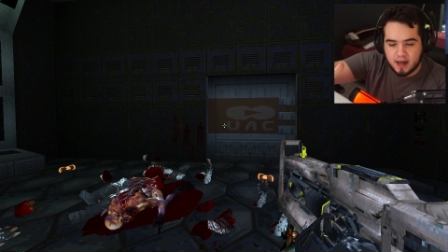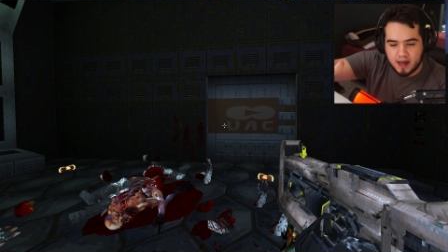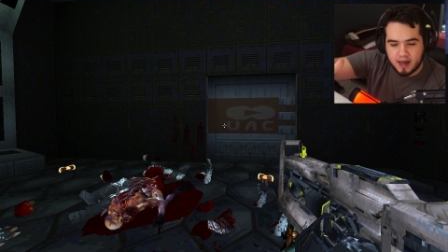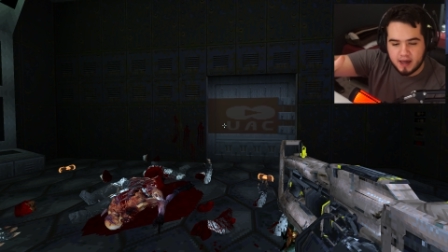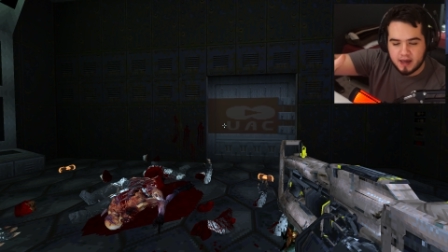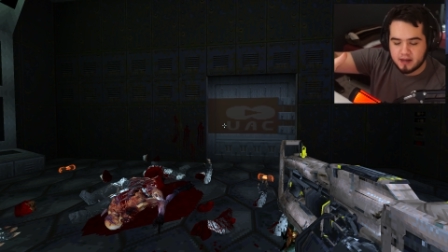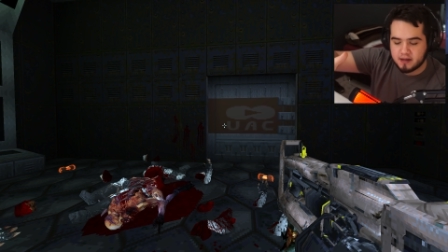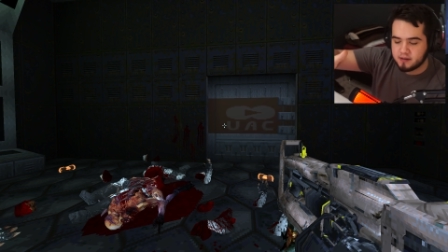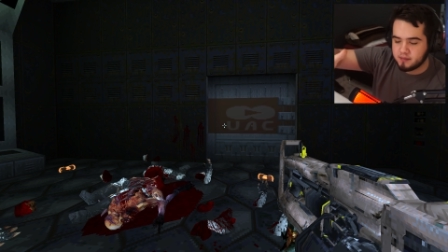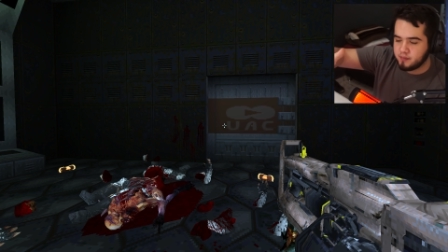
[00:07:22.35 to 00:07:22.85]

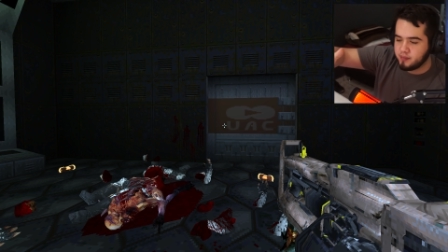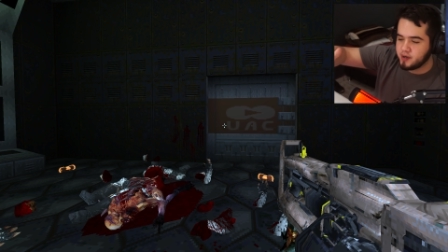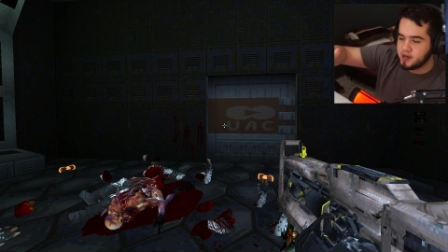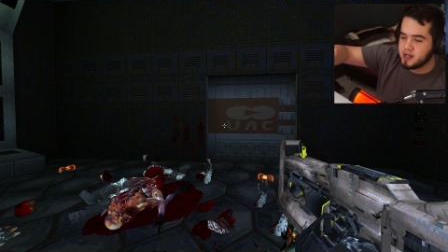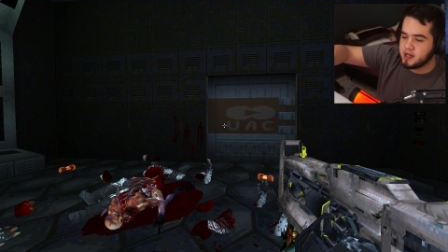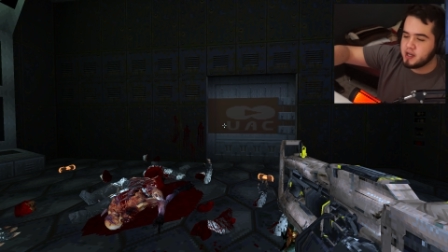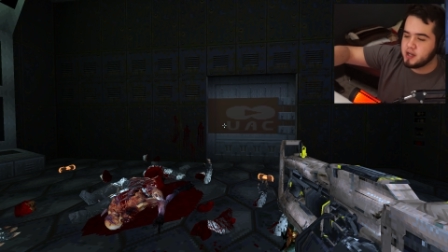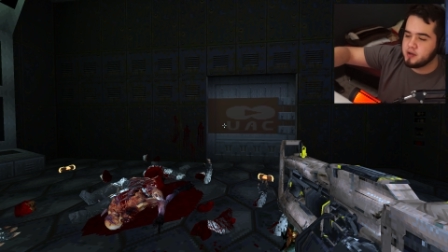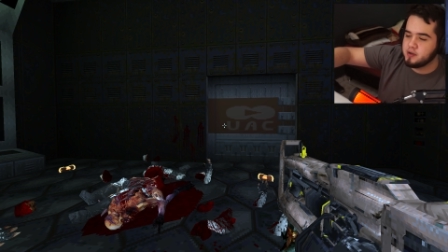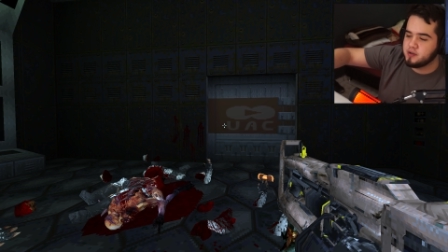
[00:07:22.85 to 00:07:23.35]
and
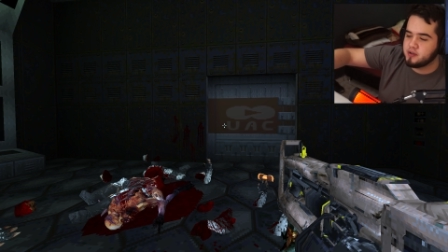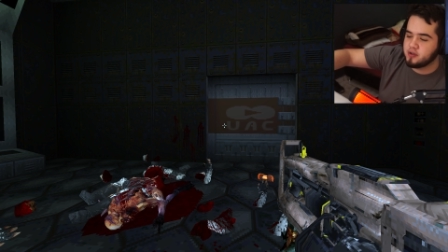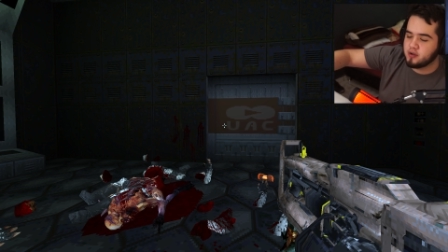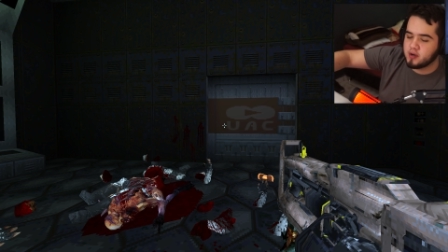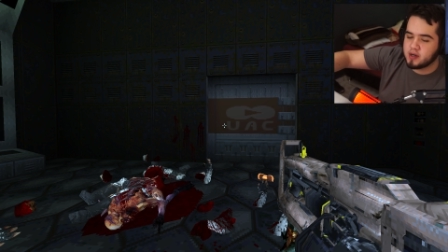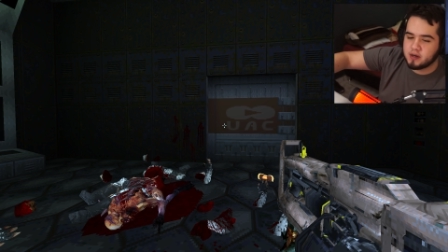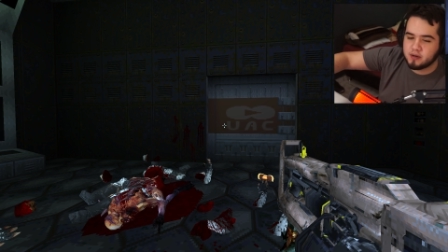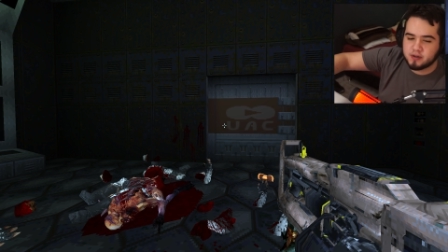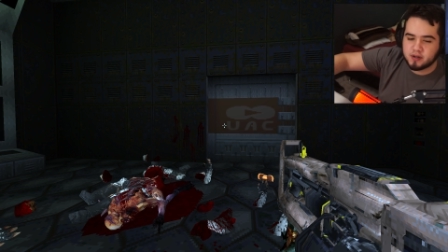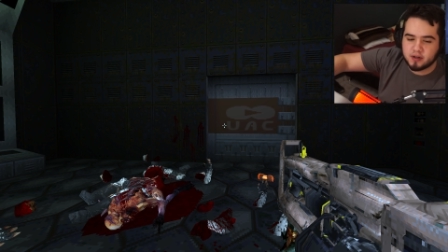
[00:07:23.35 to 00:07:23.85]
bring you
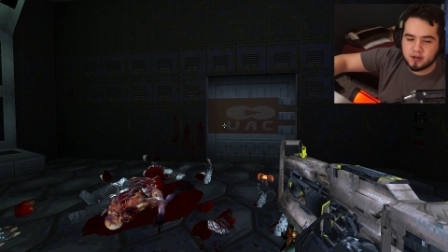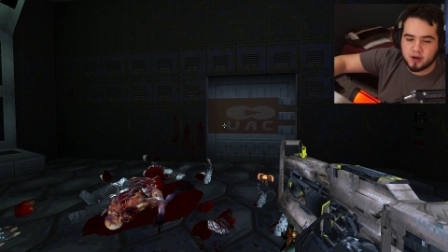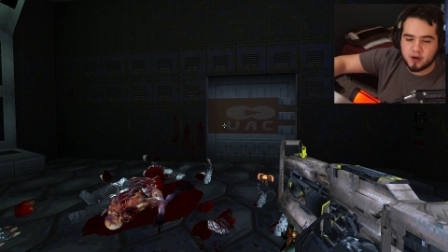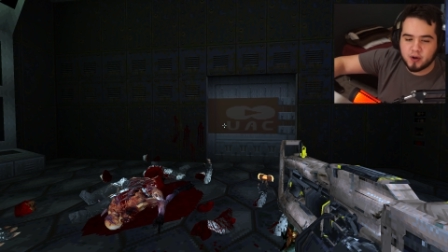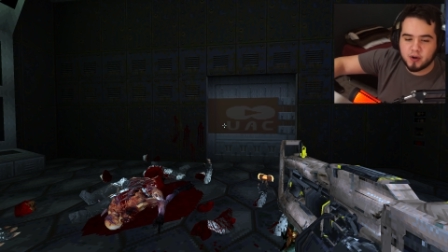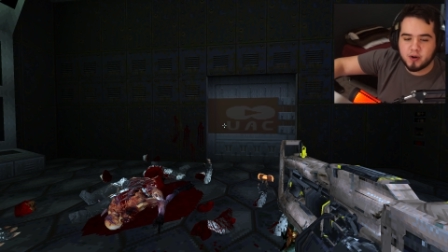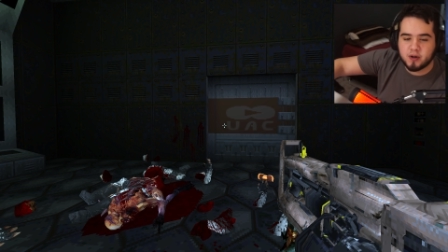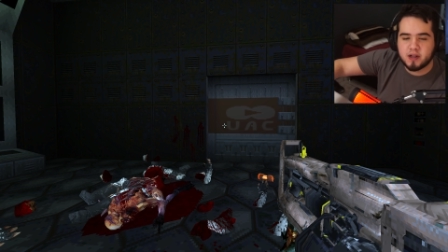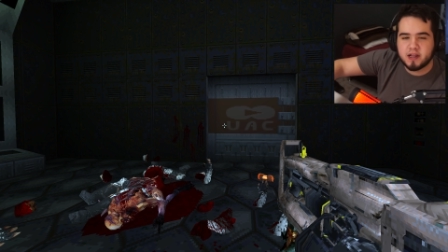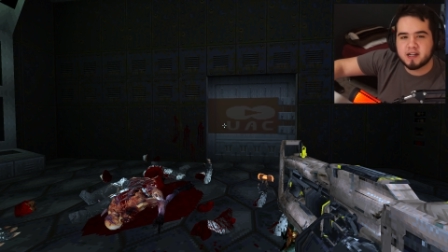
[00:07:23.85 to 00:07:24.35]
throughout the
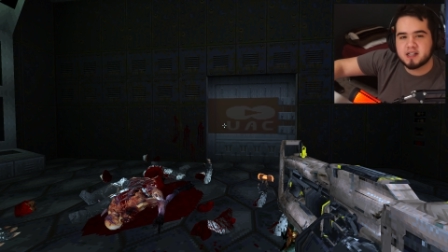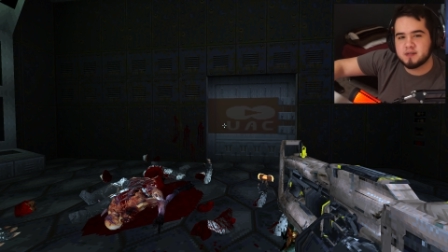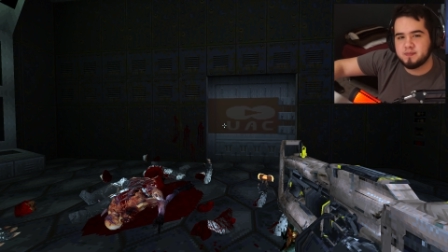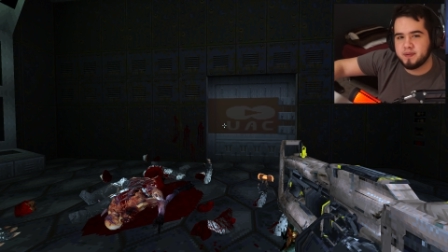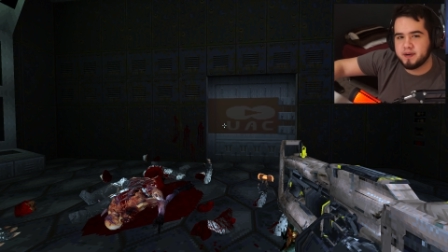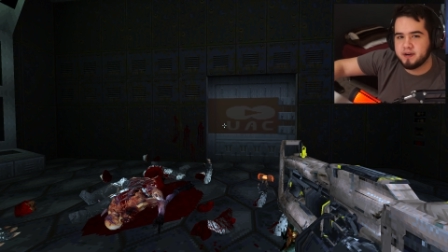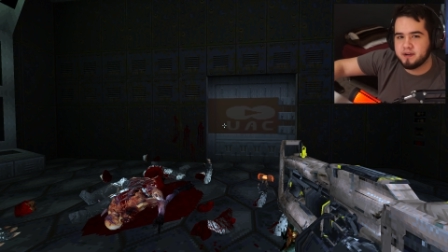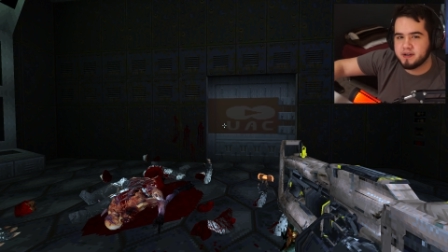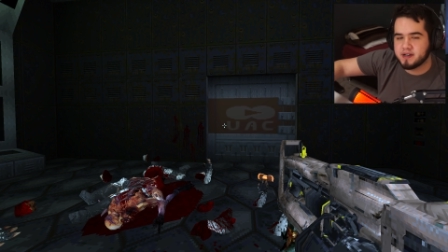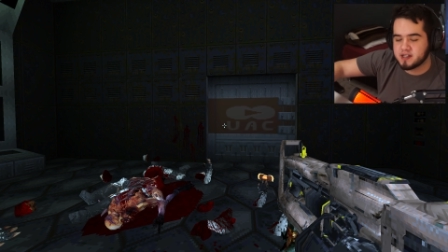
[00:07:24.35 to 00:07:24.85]
whole
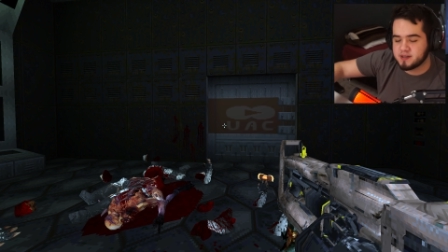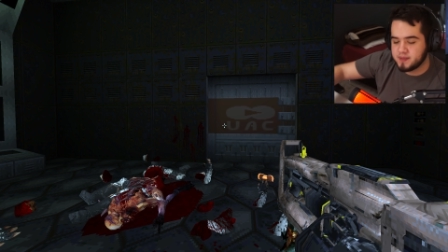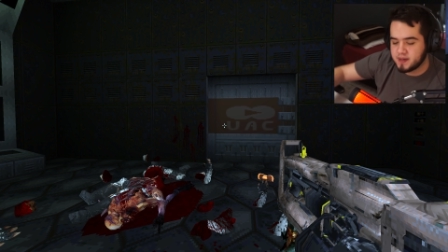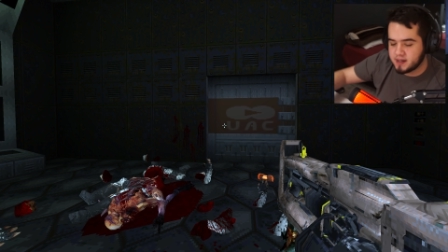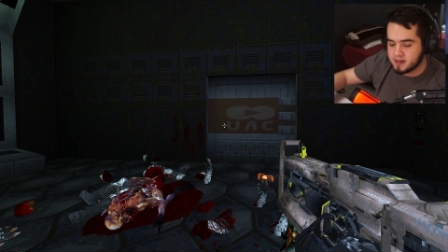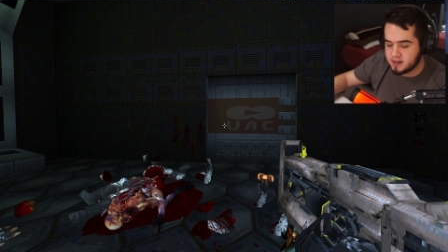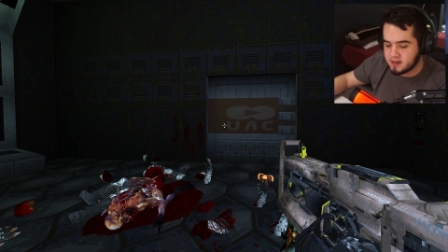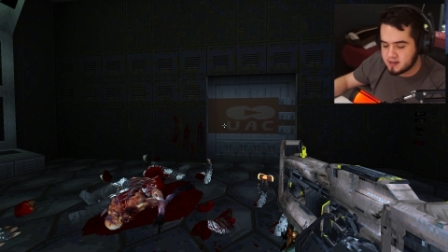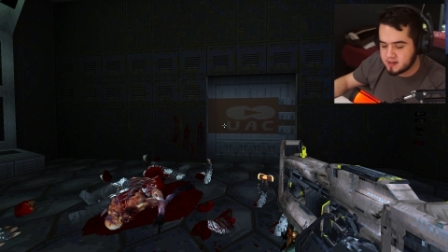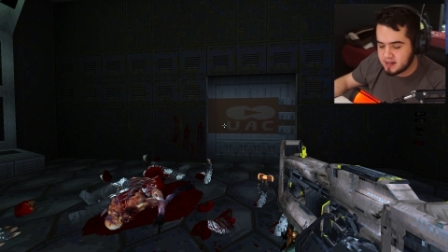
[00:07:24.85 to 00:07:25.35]
experience
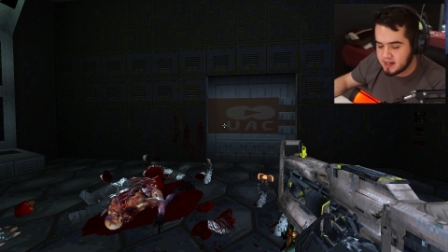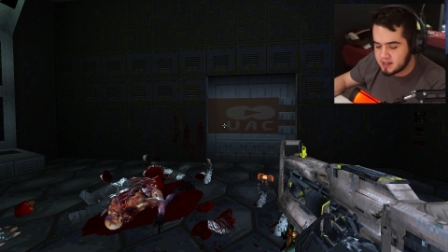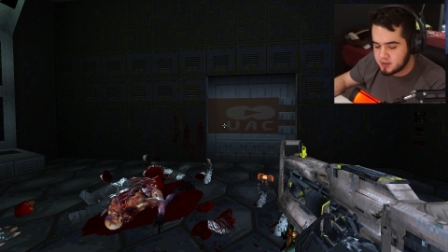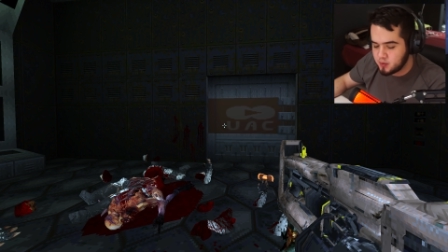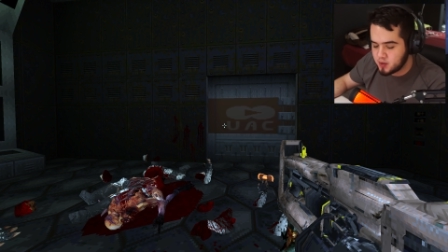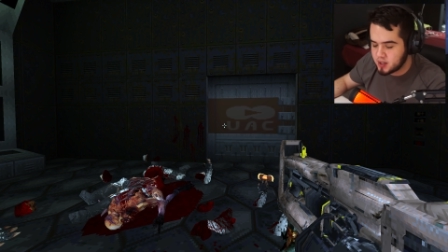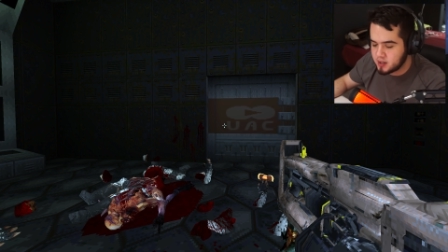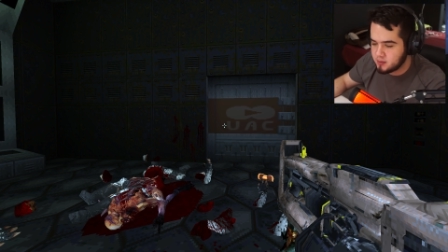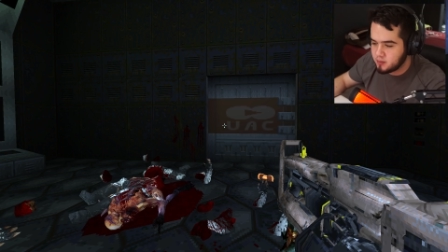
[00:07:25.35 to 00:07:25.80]
because that's what